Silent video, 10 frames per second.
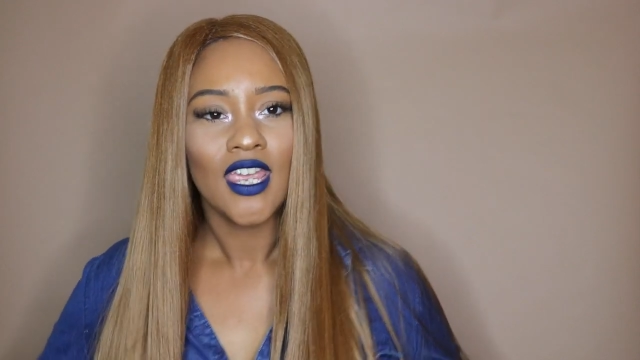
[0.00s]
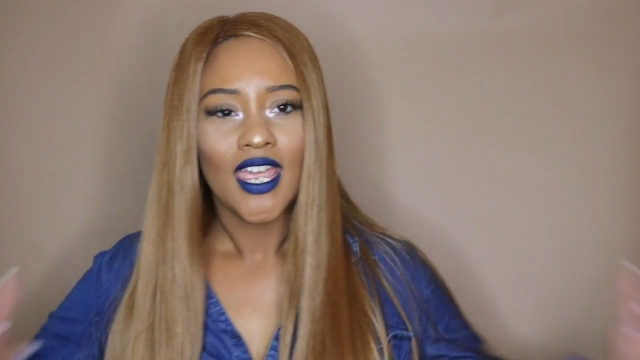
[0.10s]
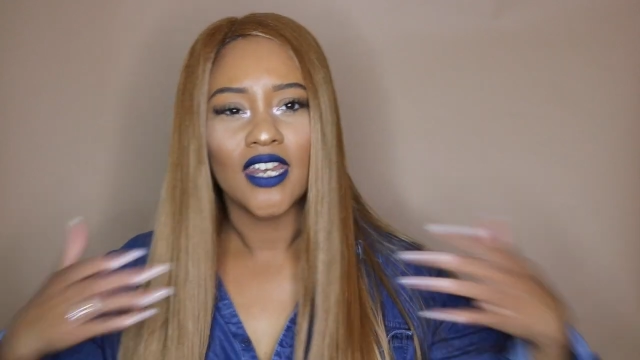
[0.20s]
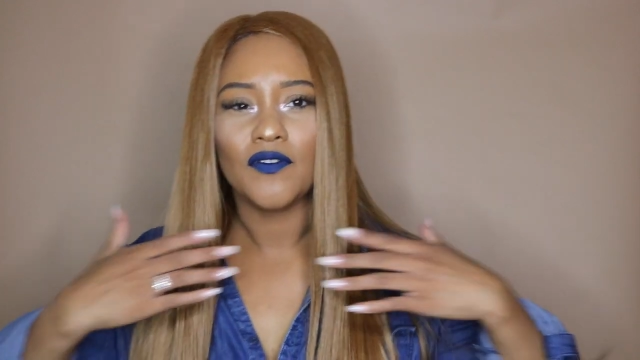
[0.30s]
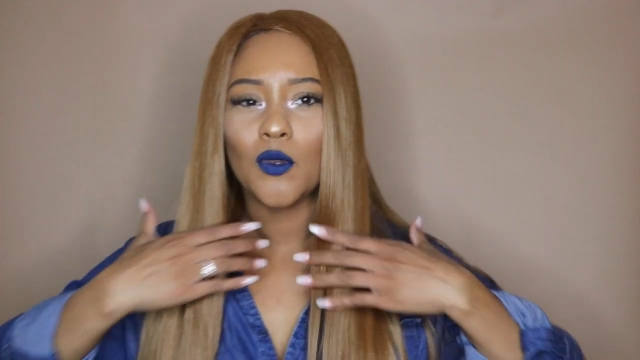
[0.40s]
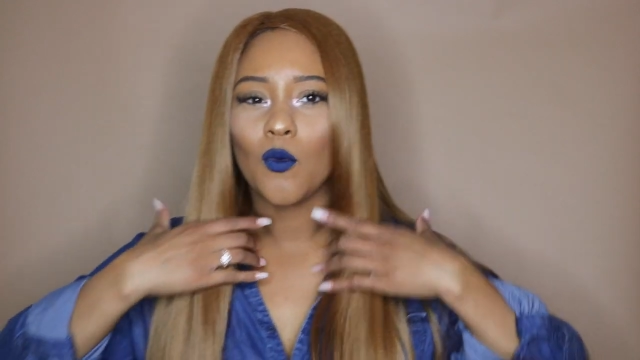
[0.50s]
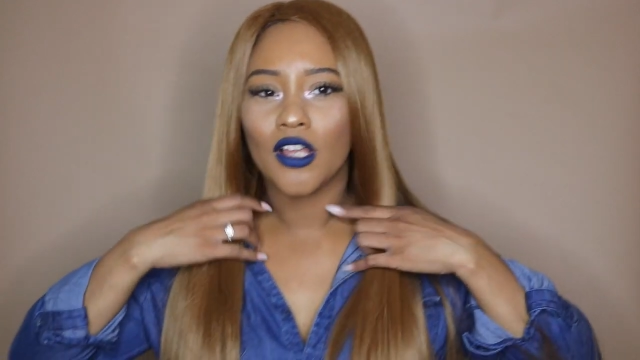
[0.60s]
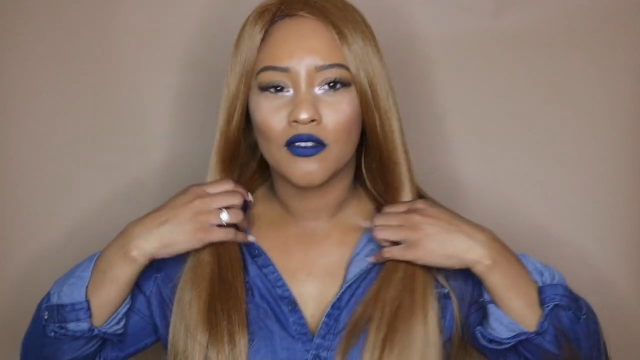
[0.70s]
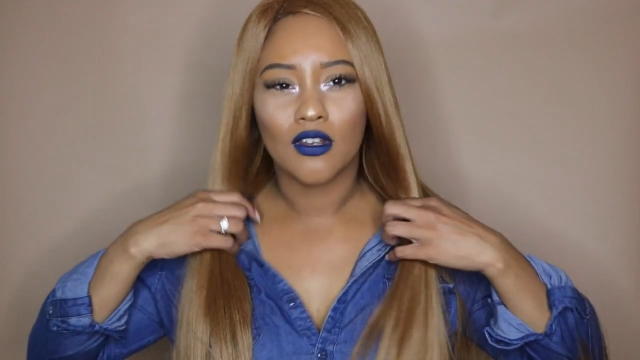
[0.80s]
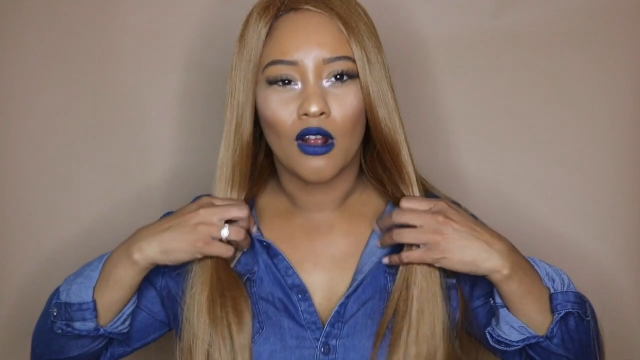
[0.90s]
And if you
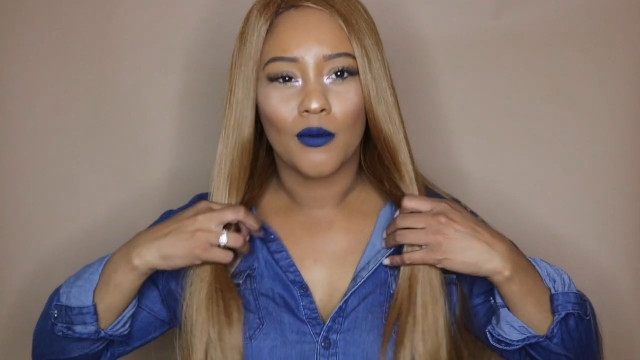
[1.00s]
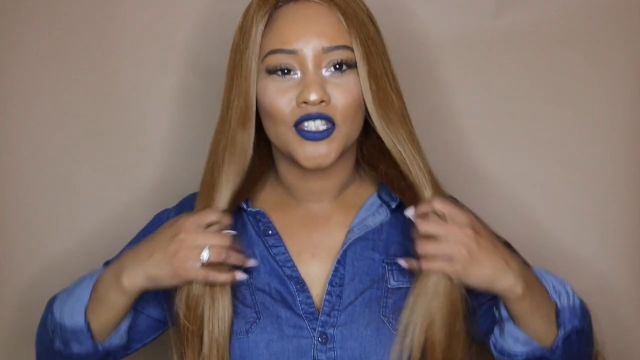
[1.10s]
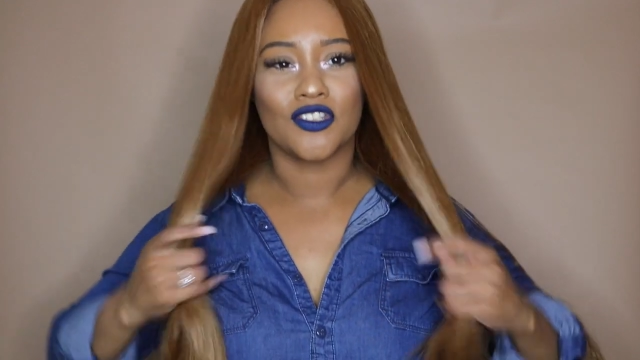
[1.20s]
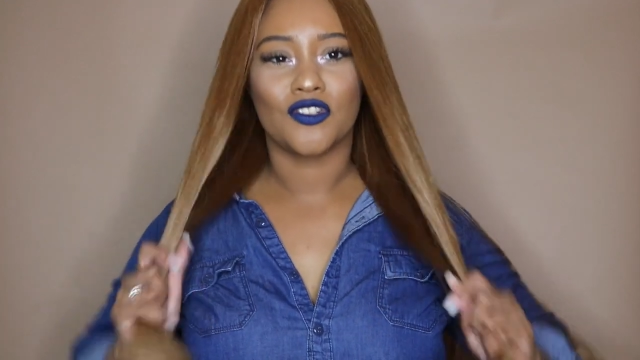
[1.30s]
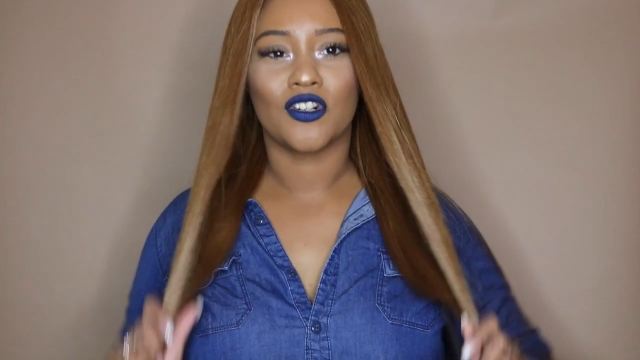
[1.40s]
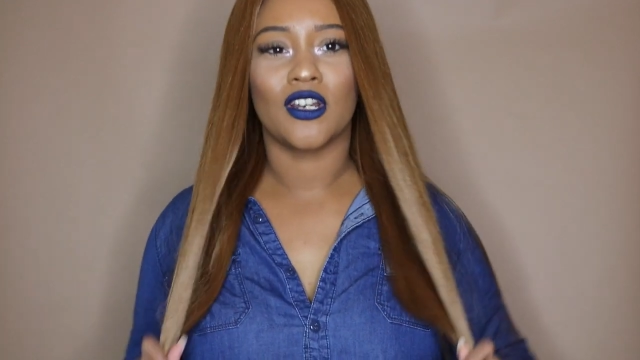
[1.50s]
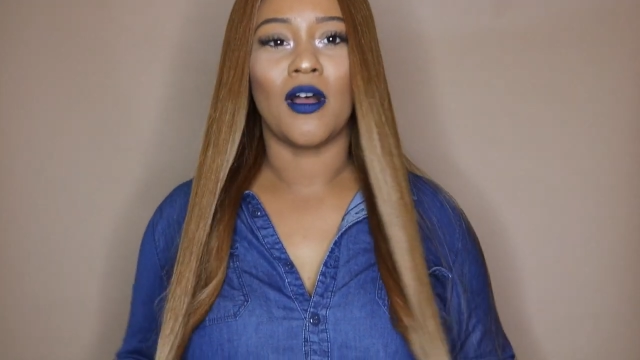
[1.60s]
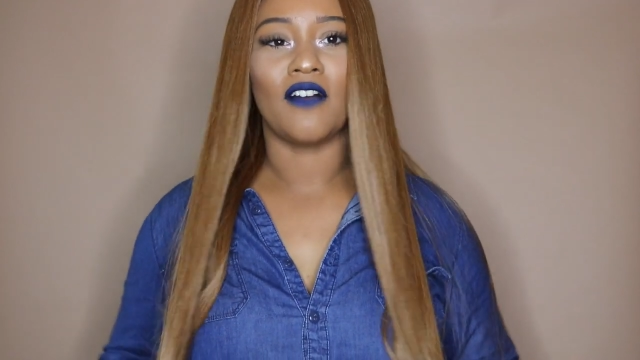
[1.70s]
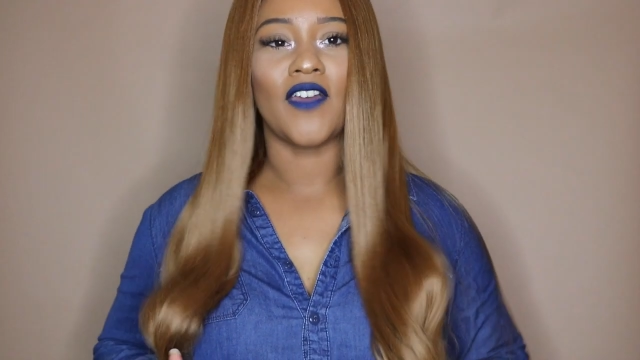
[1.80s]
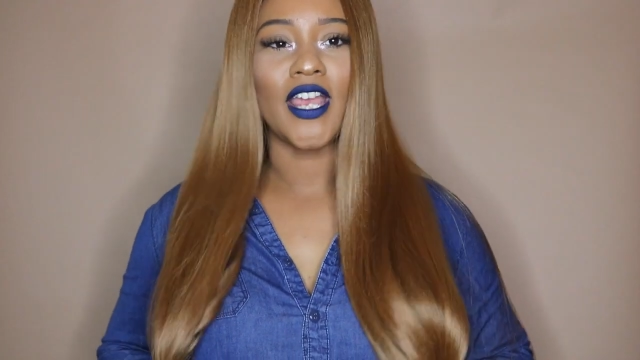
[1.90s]
want, you could always just trim
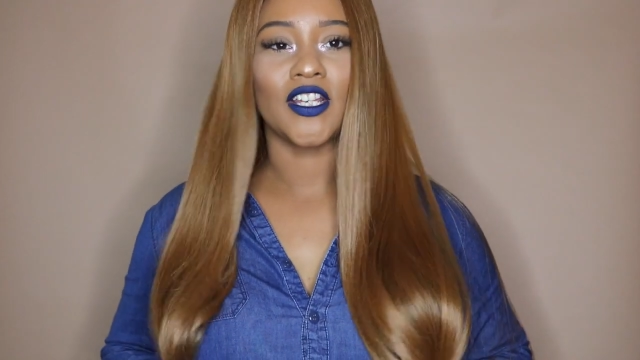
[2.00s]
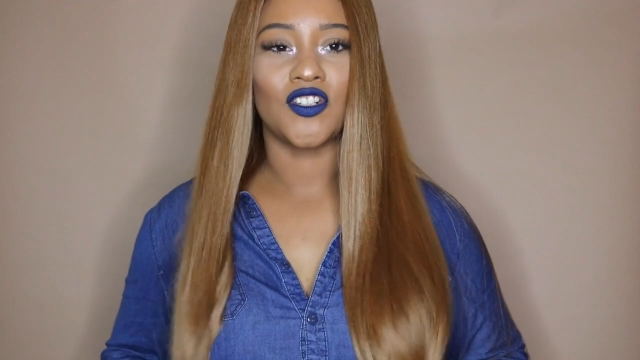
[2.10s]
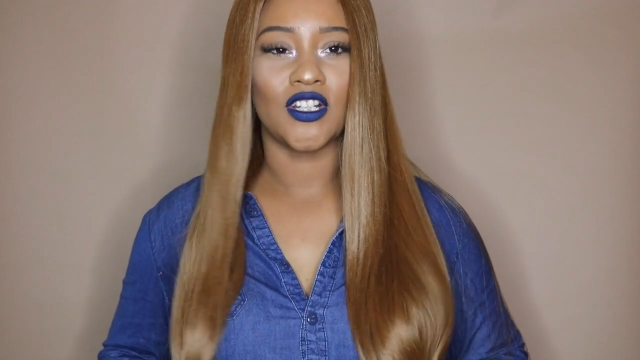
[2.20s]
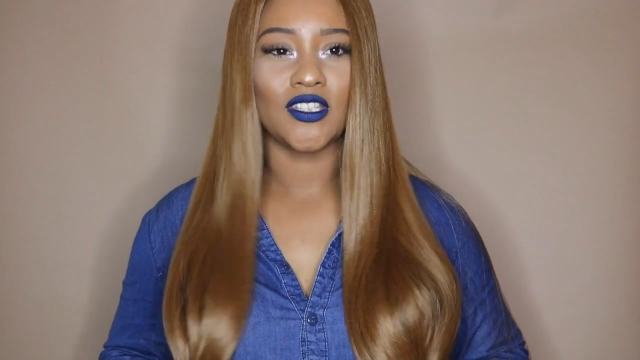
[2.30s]
off extra.